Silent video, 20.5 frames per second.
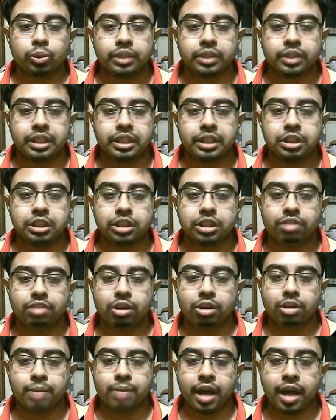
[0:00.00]
initial value of
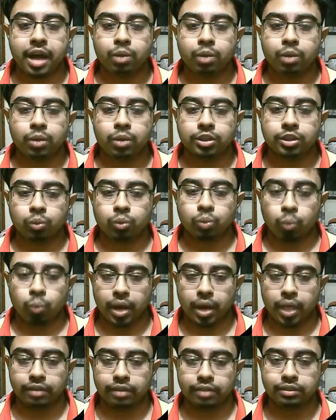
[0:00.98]
I was
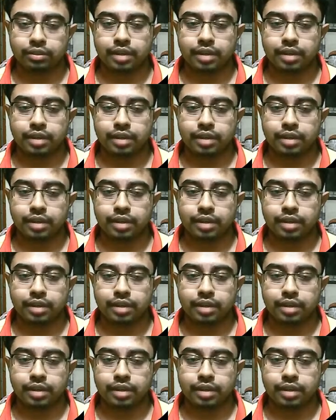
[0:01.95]
1,